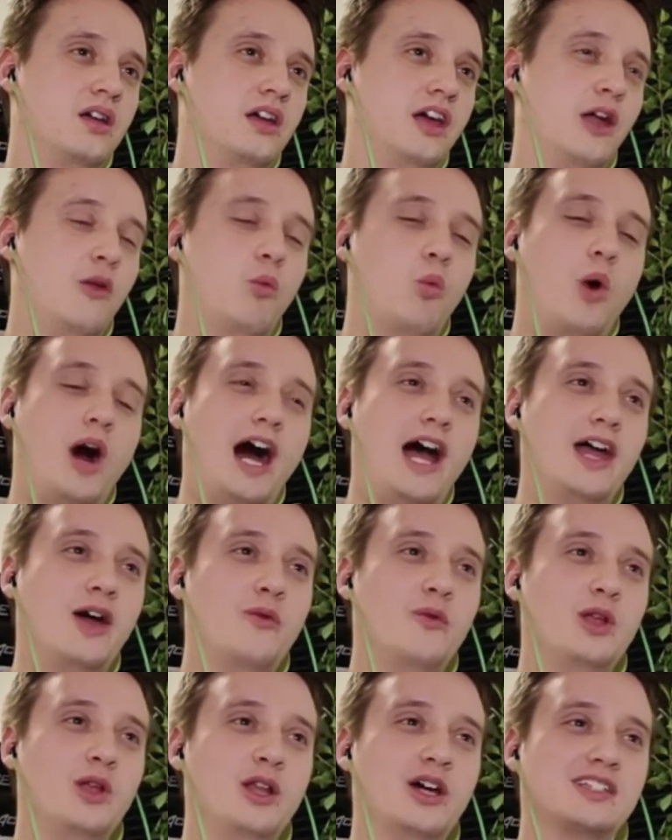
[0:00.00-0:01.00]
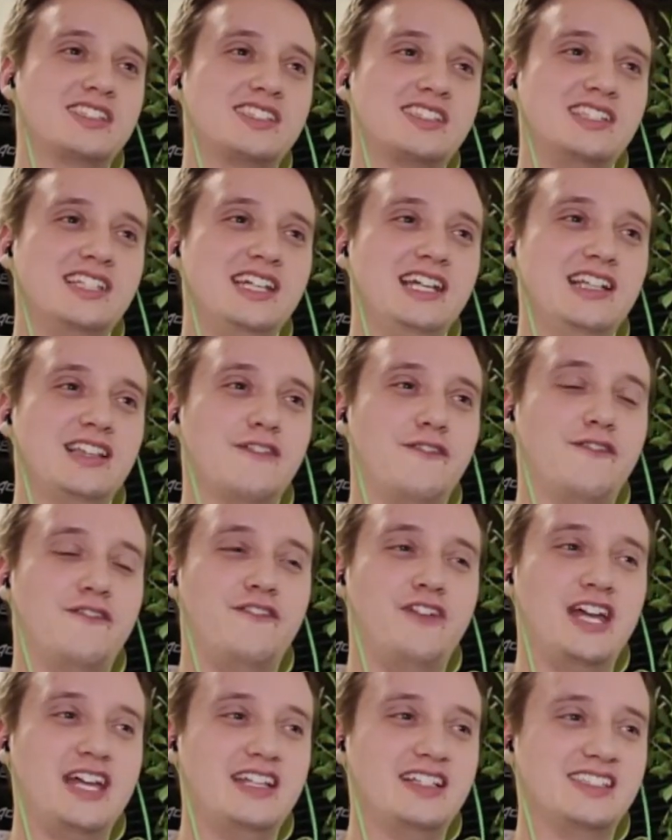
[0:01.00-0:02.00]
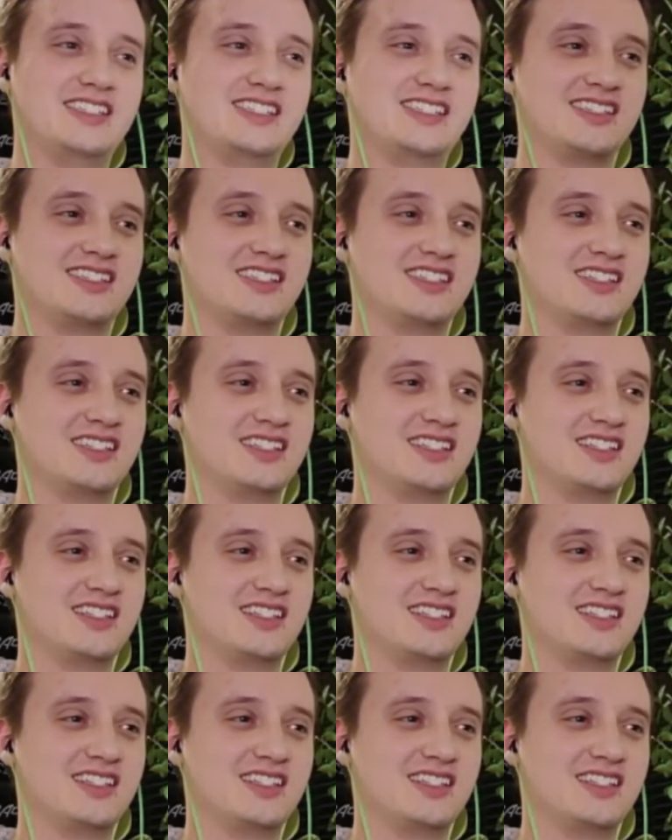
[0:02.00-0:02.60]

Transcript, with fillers: And why are we not seeing the face?